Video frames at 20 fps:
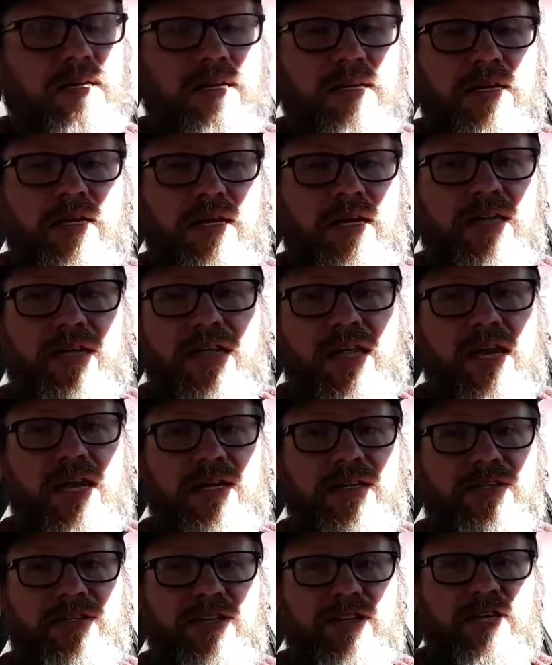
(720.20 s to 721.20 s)

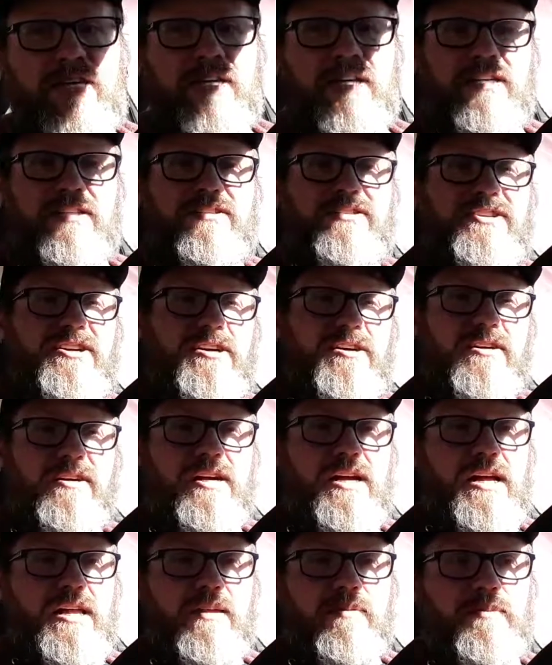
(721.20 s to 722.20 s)
unlock the uh, steering
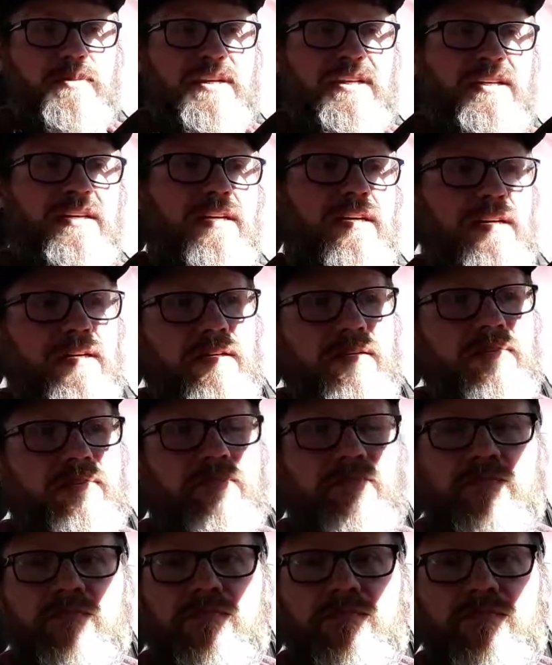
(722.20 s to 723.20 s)
column and uh,
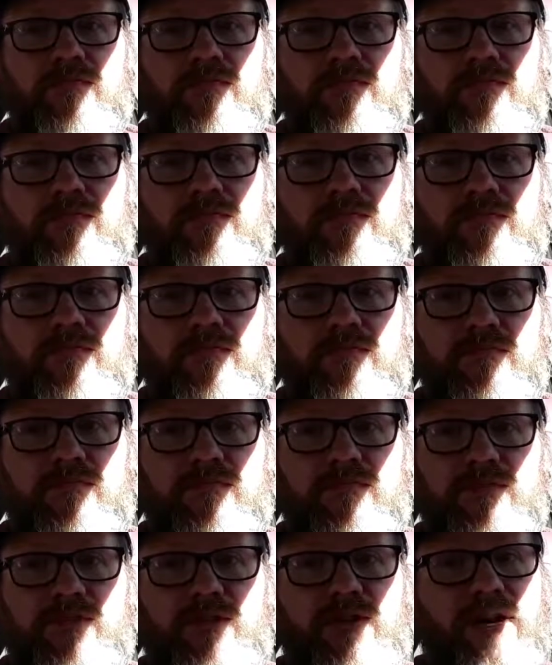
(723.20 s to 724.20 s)

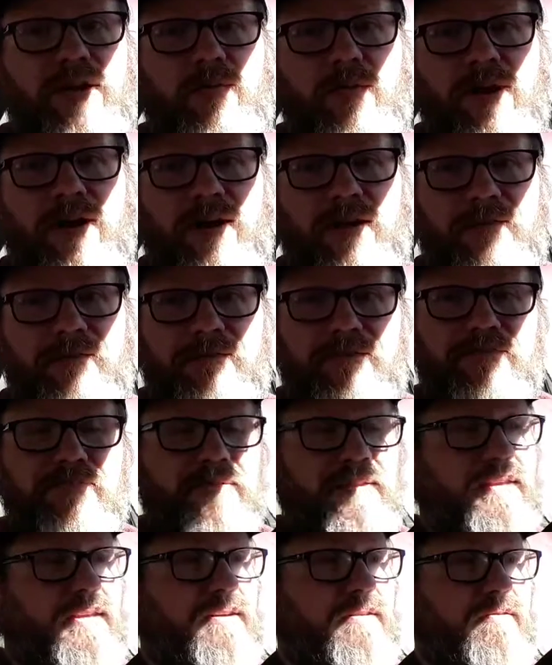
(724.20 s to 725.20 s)
straight wire it
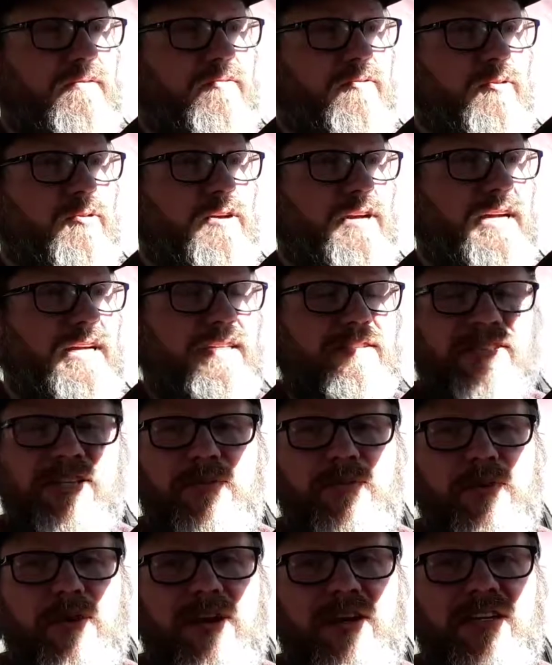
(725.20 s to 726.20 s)
for uh,
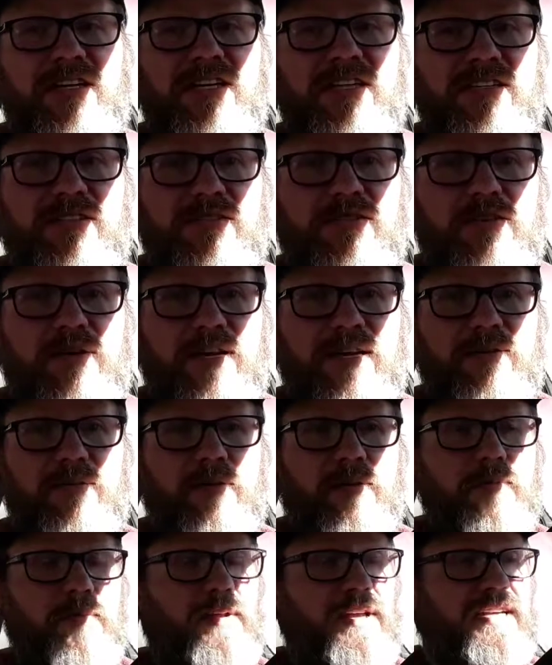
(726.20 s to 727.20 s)
temporarily until I
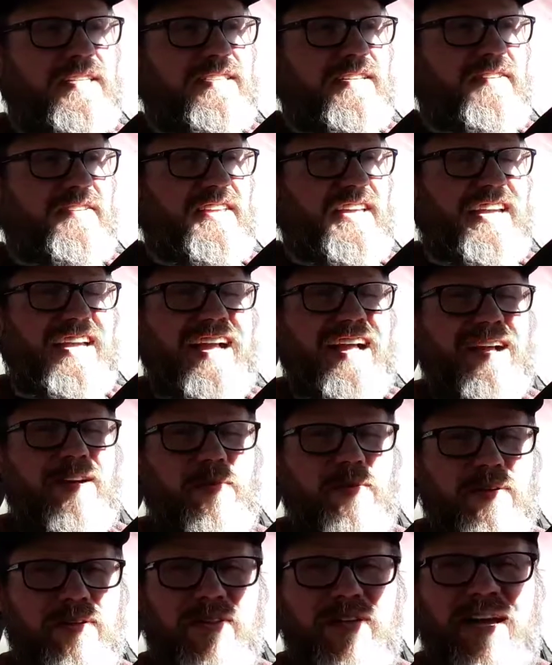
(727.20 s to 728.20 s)
replace everything. I
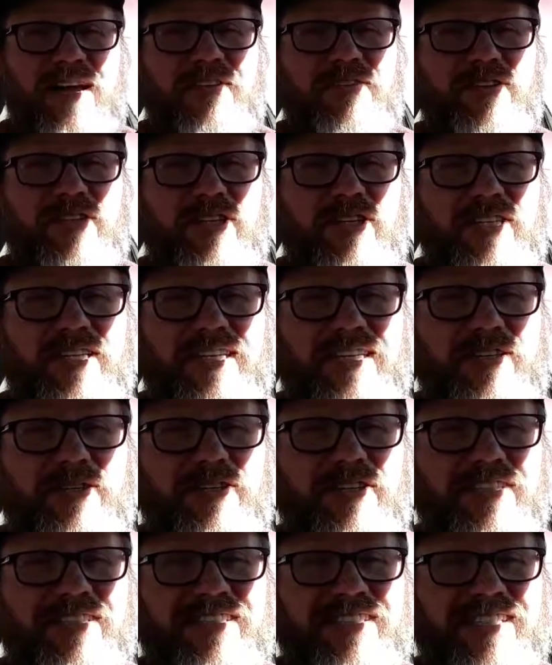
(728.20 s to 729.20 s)
will have to look into
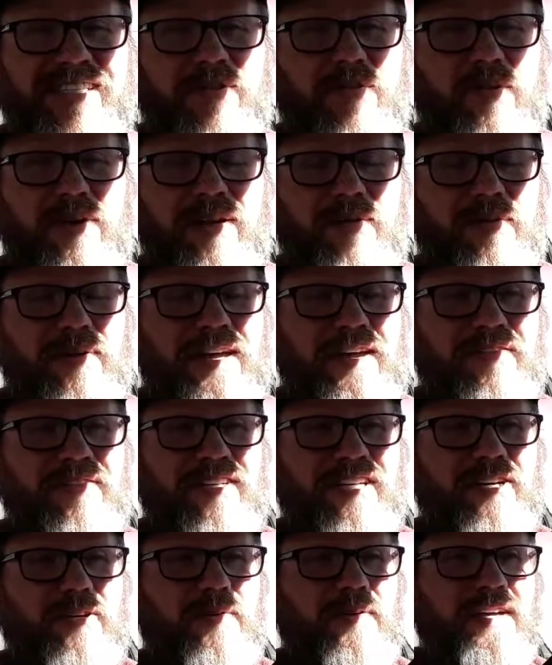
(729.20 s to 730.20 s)
it and see what I'm going to have to
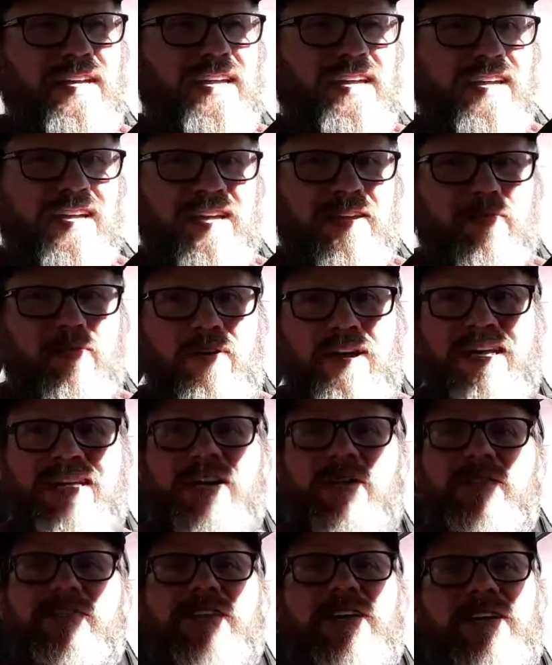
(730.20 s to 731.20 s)
do. Anyway,
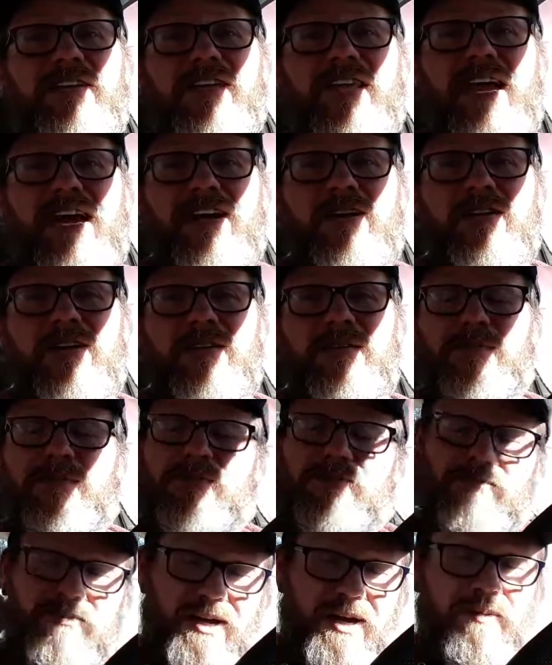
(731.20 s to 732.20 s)
don't forget, like,
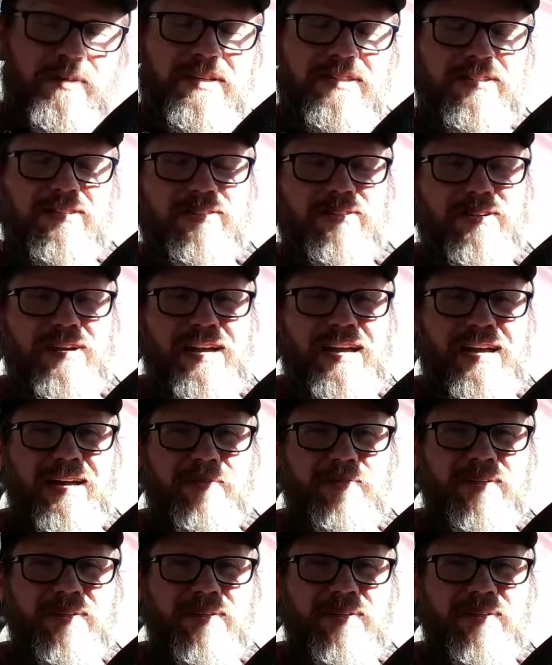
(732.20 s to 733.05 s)
comment, subscribe.